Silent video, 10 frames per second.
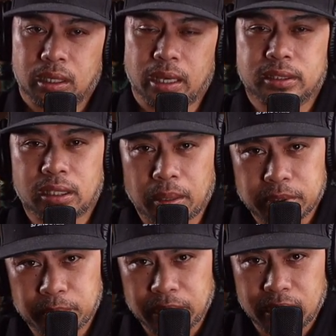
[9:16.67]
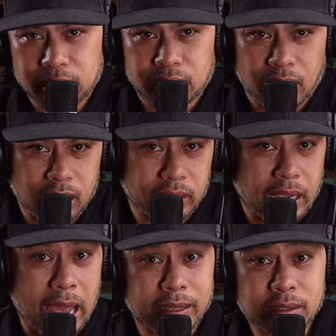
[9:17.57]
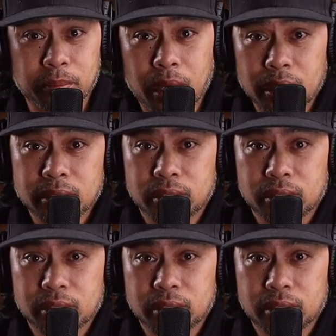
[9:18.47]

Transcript: I stopped speaking Tagalog as much,